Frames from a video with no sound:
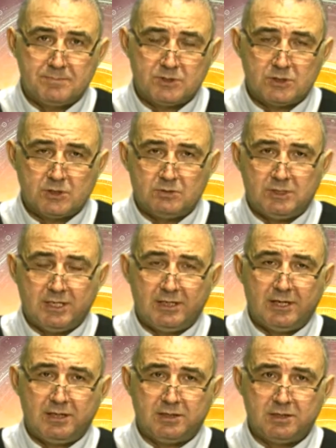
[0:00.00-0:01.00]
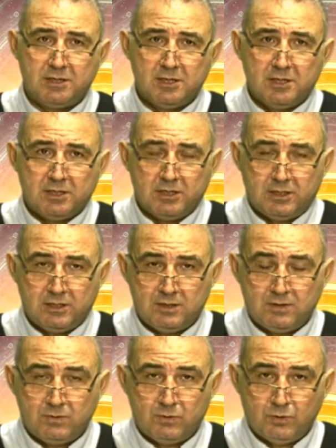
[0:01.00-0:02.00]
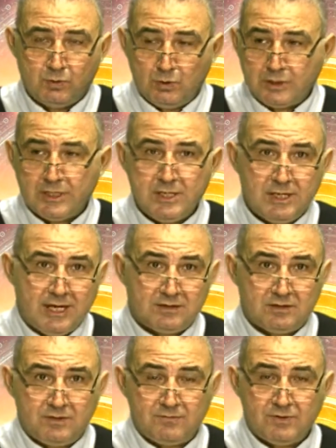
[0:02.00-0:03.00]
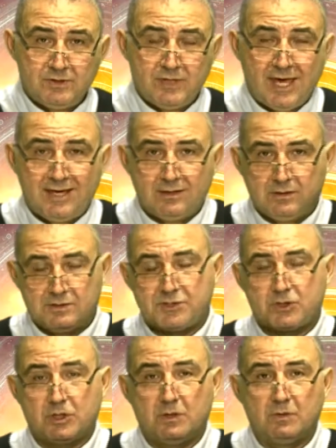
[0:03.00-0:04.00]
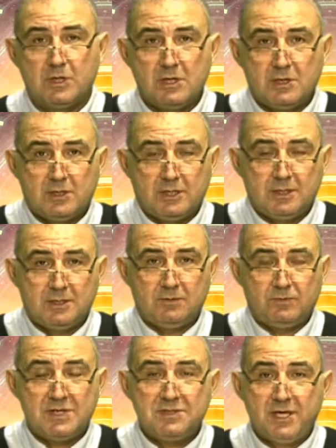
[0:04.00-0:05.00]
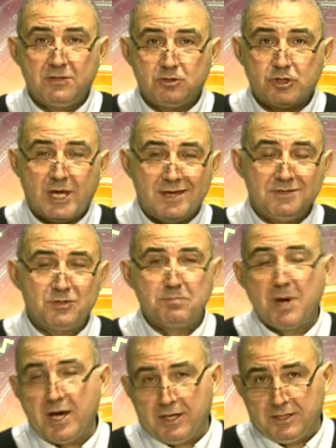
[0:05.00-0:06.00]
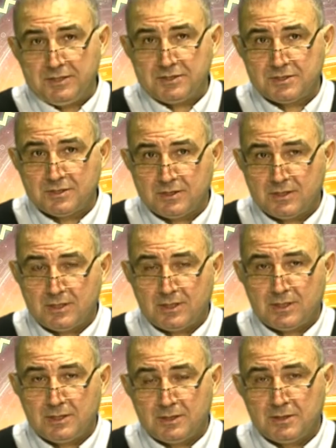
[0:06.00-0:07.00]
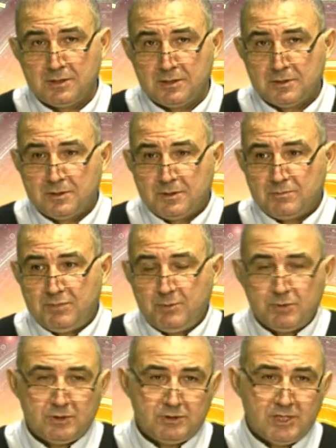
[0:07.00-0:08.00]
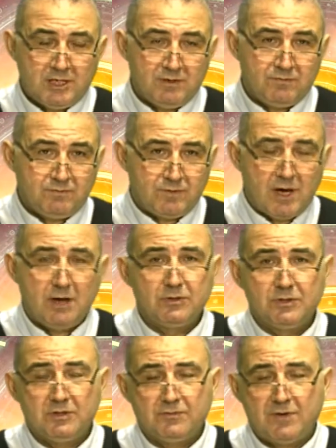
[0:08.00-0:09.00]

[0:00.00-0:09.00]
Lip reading: So they like looking at different angles. So when they change minds, people, they find